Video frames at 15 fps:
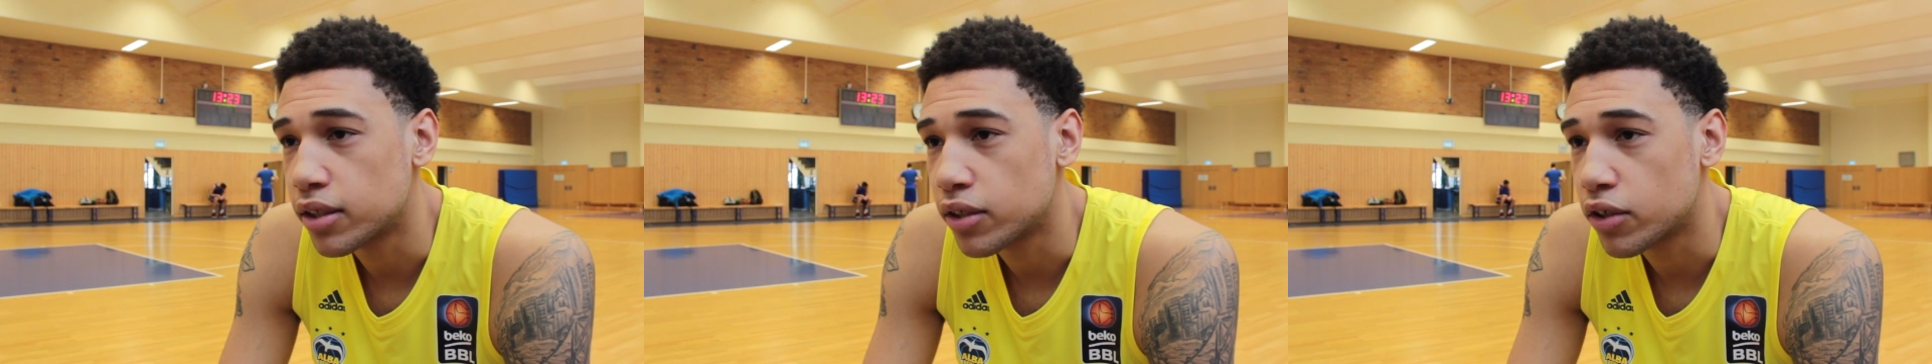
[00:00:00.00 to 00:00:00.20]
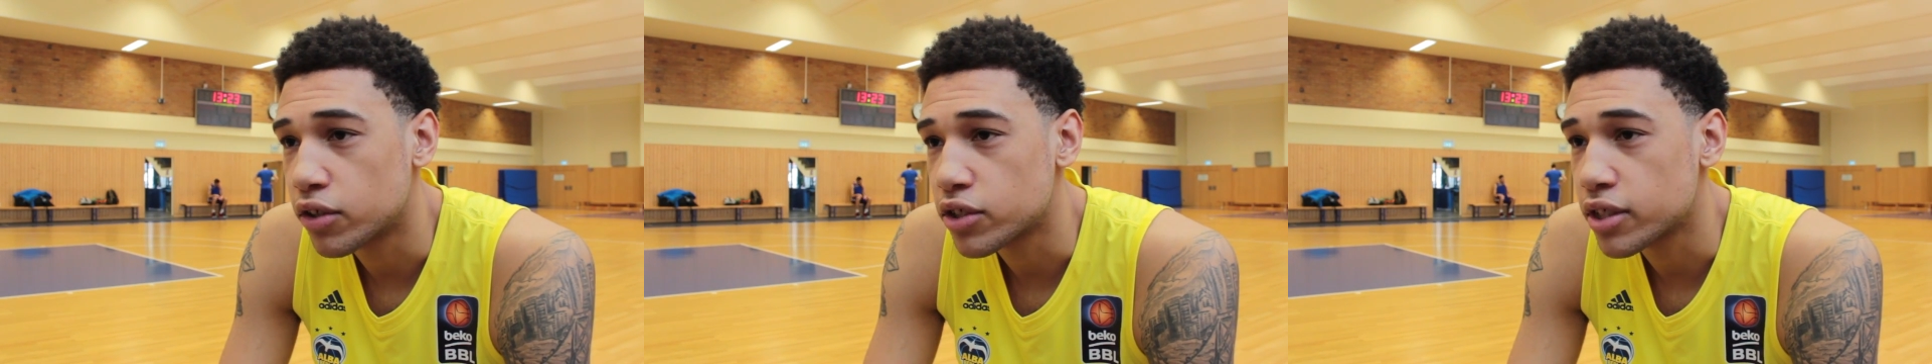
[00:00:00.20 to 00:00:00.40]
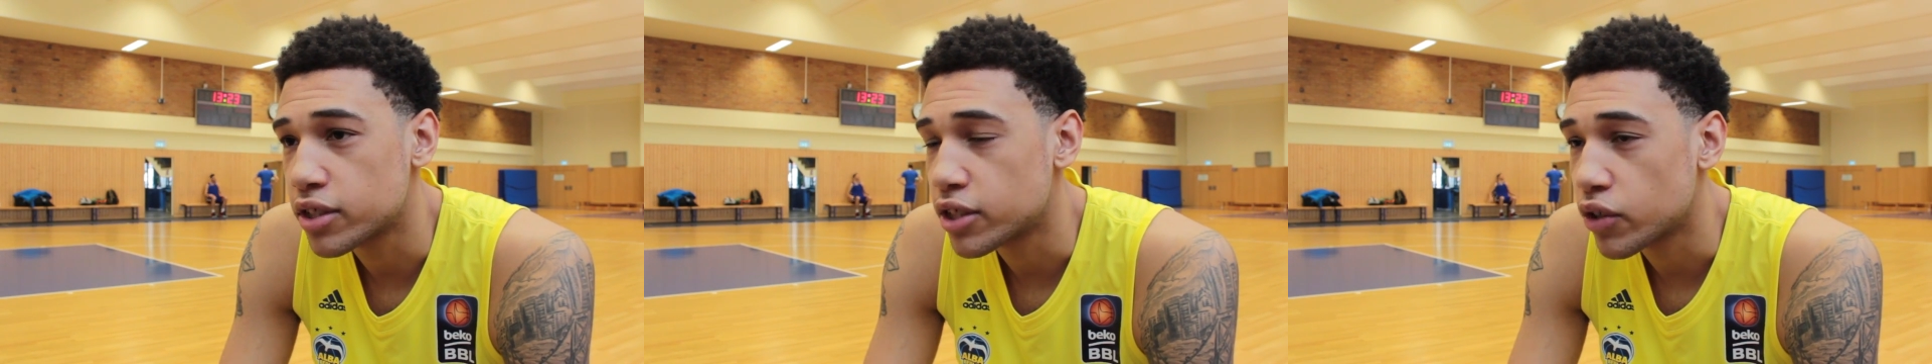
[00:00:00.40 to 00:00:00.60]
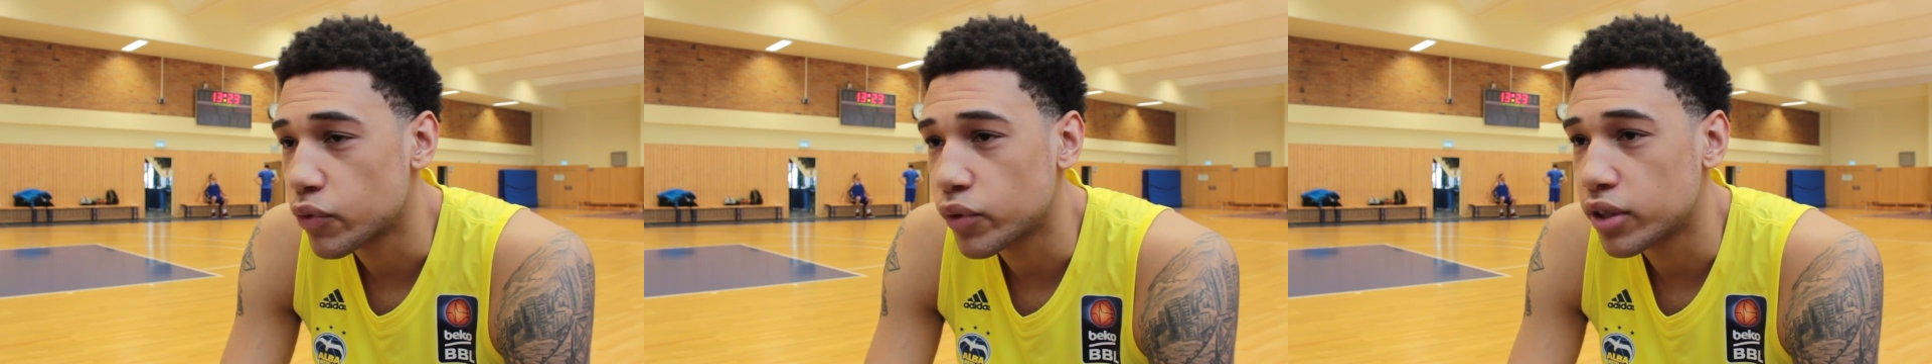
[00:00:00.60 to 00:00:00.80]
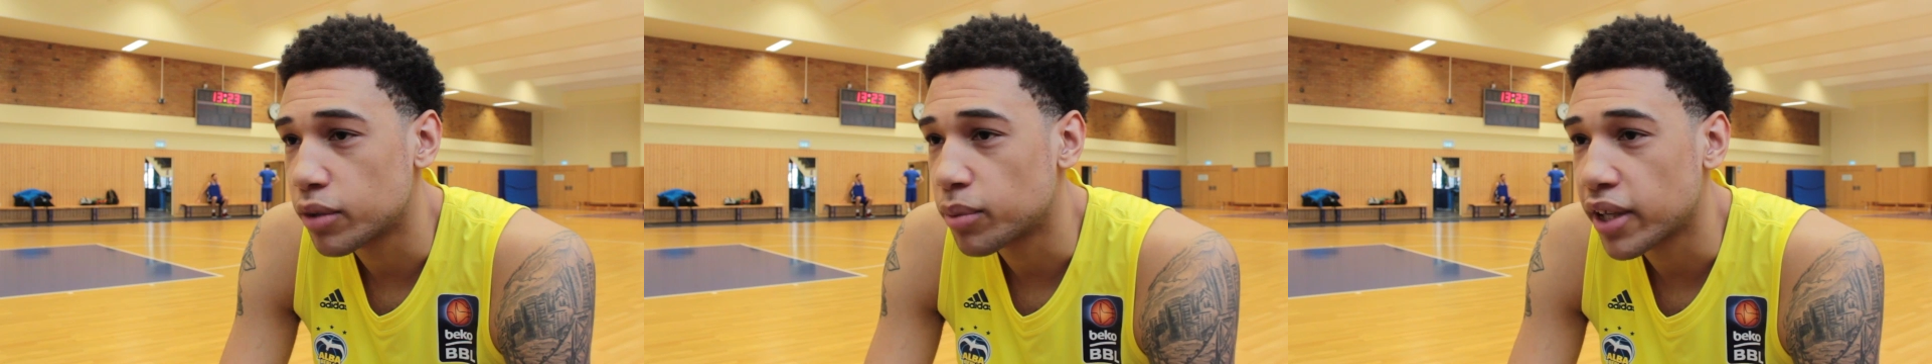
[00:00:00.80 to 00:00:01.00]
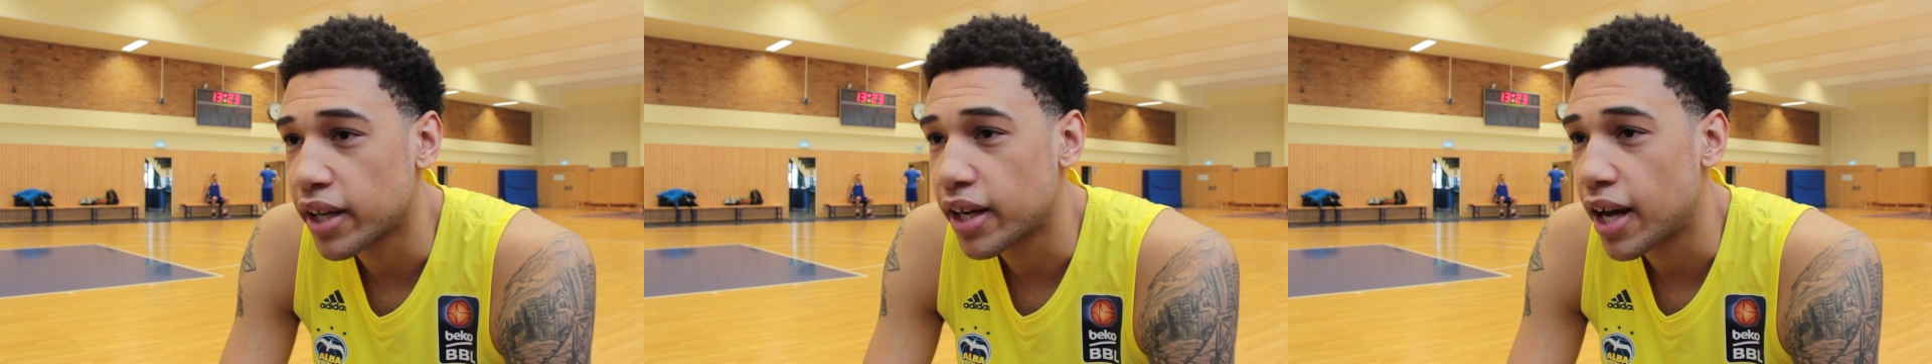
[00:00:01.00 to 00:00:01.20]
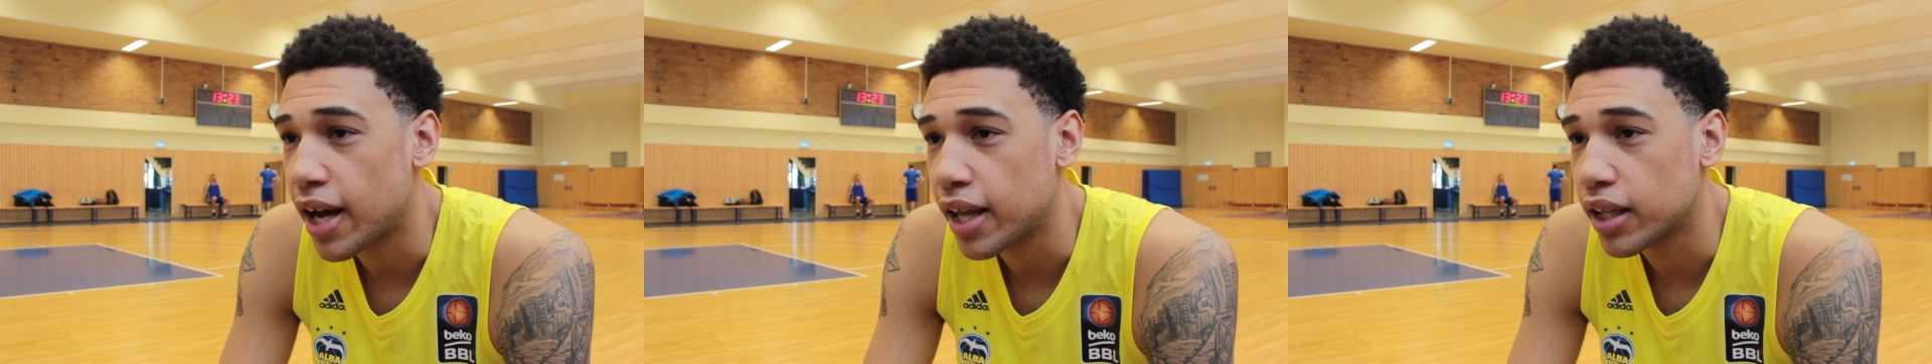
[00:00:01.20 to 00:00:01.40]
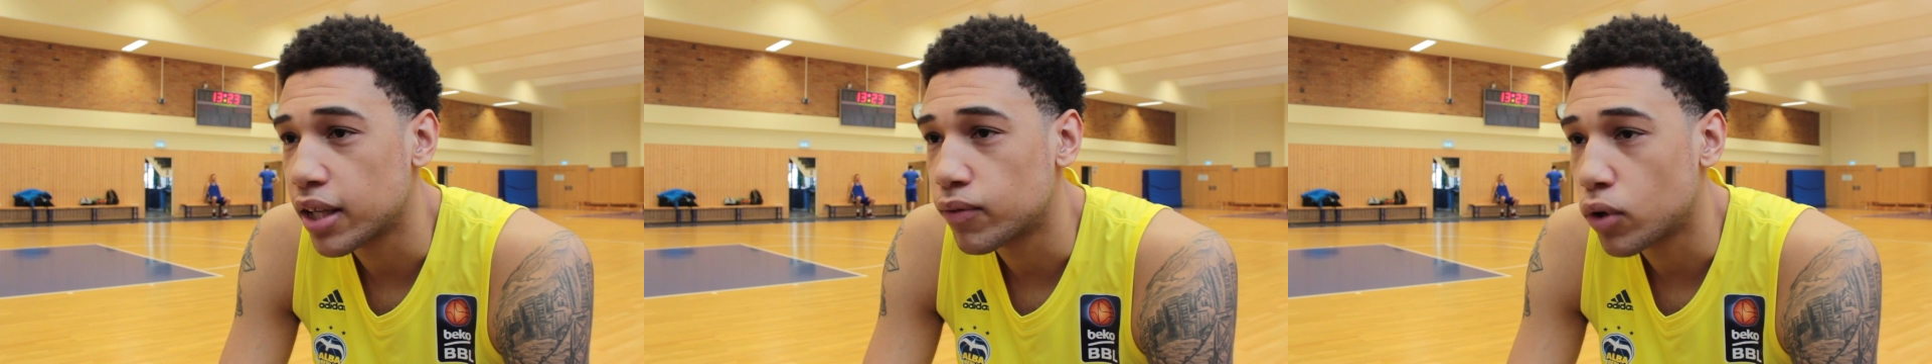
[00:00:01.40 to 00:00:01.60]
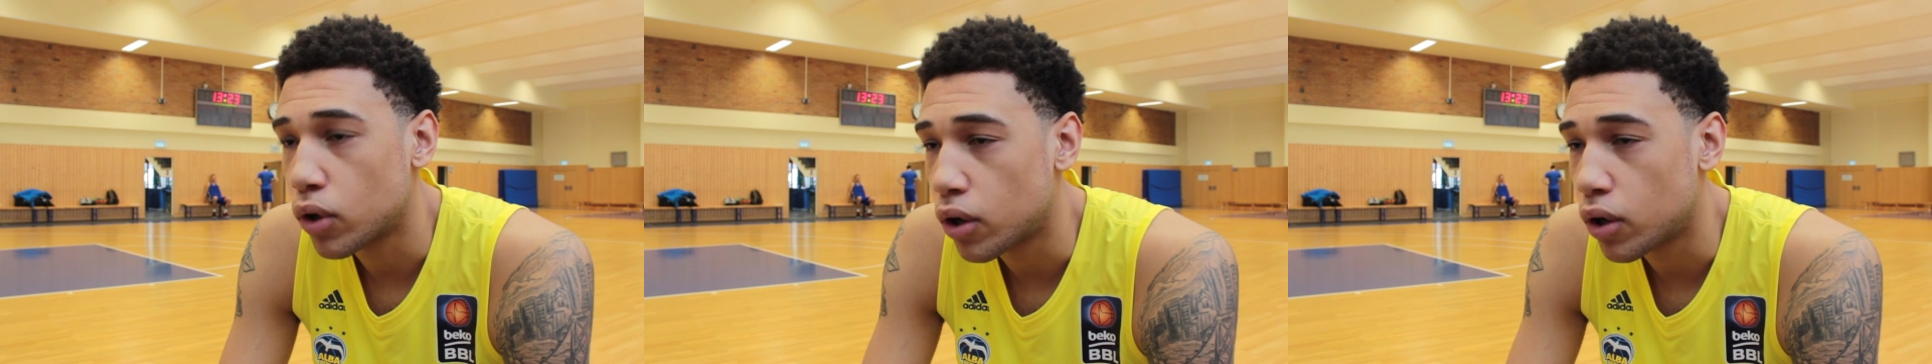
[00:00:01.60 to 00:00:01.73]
just continuing to play at a high level